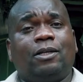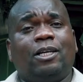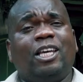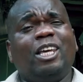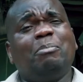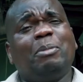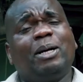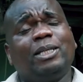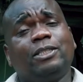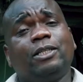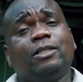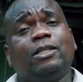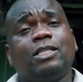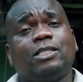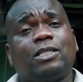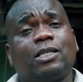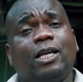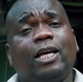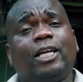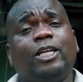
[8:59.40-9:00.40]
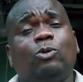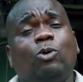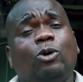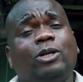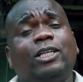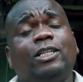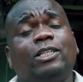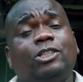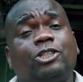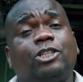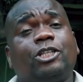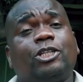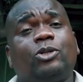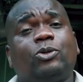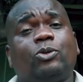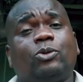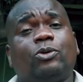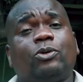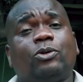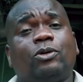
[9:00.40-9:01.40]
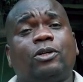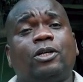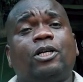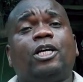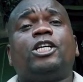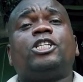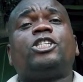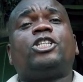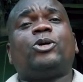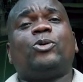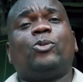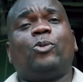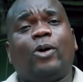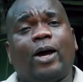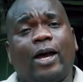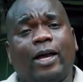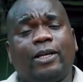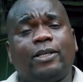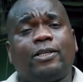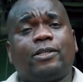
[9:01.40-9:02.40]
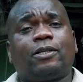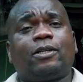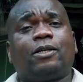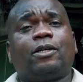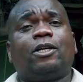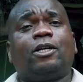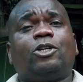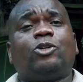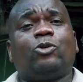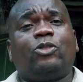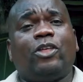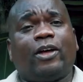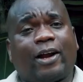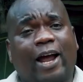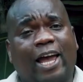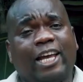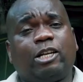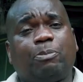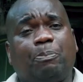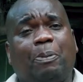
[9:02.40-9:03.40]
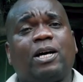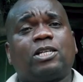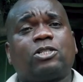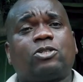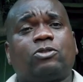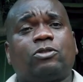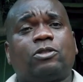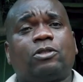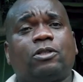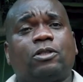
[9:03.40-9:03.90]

Imagine this lady, what did she do? She went to the right person.